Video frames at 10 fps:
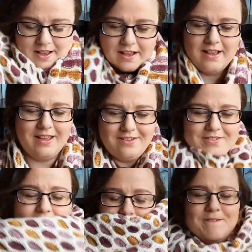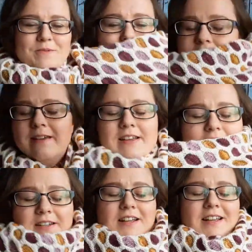I have ever made.
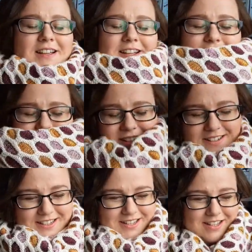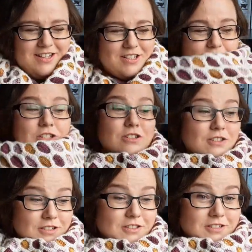It is so
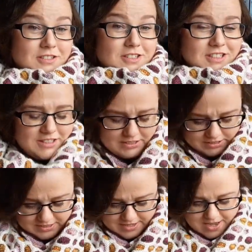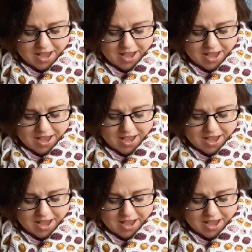nice.